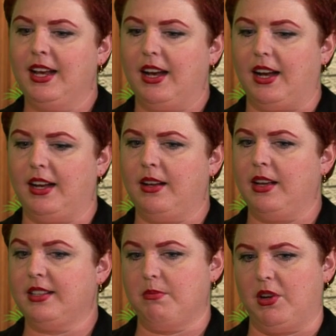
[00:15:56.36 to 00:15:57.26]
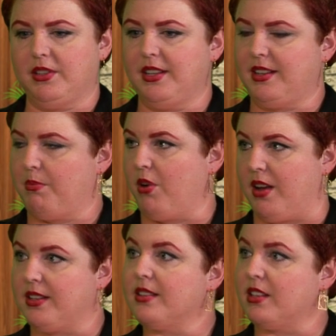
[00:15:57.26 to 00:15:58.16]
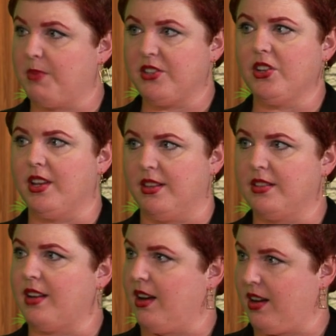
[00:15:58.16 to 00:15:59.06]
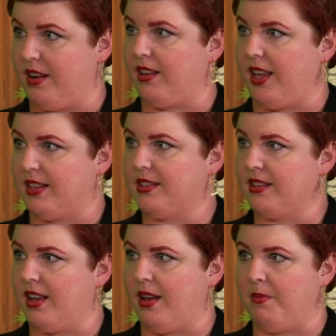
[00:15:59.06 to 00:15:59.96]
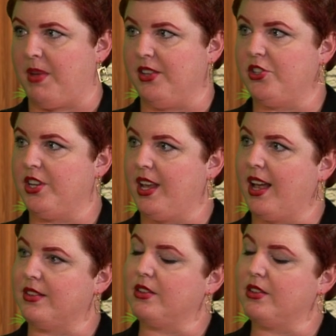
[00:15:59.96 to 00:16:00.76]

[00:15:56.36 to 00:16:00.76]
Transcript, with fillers: Uh, it's a multi-step process, especially in this t kind of case. Um, and she has to